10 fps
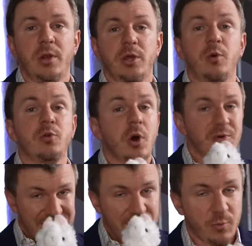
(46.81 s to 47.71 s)
you
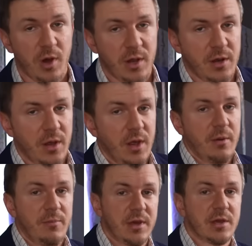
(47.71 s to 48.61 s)
don't get one
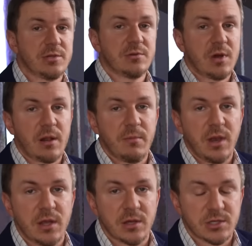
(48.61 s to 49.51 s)
because you're not a
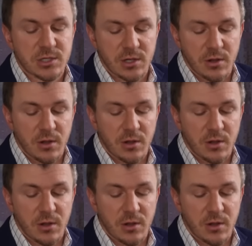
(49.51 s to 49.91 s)
media shill.